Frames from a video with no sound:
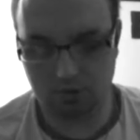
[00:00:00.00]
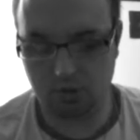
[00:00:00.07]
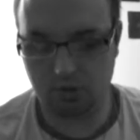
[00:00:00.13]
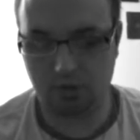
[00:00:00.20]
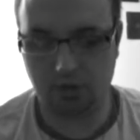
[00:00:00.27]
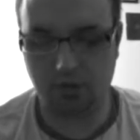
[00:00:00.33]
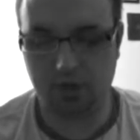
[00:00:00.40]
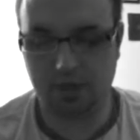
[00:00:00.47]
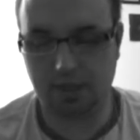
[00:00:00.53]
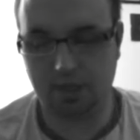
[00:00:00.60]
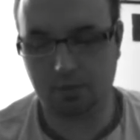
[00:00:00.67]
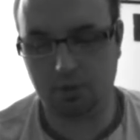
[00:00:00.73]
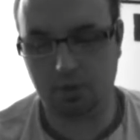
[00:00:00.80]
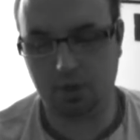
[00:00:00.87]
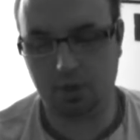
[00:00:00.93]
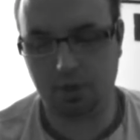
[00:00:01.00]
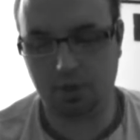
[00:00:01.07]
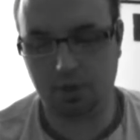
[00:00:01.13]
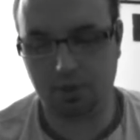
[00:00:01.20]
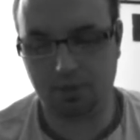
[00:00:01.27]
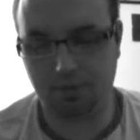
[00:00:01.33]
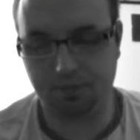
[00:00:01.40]
Show another example.
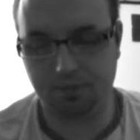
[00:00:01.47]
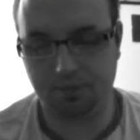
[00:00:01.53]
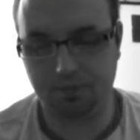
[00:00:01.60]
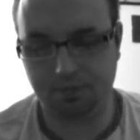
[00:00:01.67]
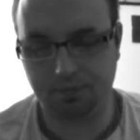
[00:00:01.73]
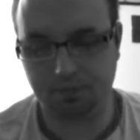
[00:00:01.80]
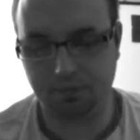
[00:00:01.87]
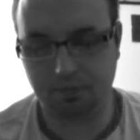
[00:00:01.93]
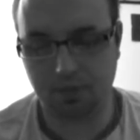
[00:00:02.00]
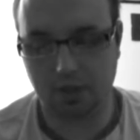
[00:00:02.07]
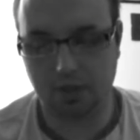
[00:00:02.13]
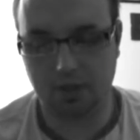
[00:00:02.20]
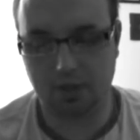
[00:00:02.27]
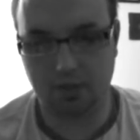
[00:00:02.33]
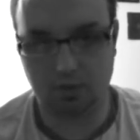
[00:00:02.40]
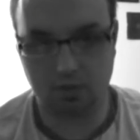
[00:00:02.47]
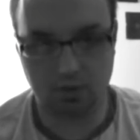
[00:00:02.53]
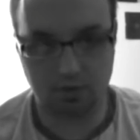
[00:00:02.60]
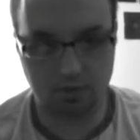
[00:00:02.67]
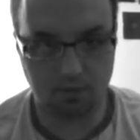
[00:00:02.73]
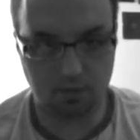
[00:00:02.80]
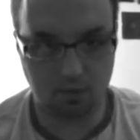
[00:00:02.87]
Like this
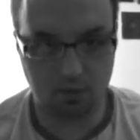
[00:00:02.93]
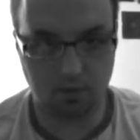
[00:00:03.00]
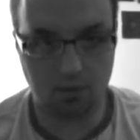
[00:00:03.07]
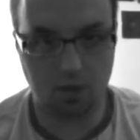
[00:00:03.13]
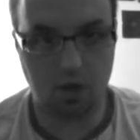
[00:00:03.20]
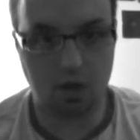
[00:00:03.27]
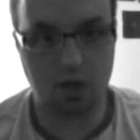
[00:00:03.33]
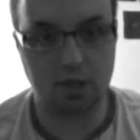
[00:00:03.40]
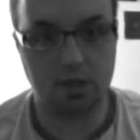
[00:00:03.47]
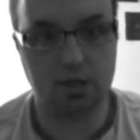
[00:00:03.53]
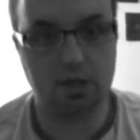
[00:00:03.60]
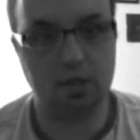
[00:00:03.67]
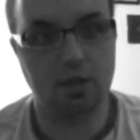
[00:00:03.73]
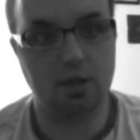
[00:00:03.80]
one, Four of Wands.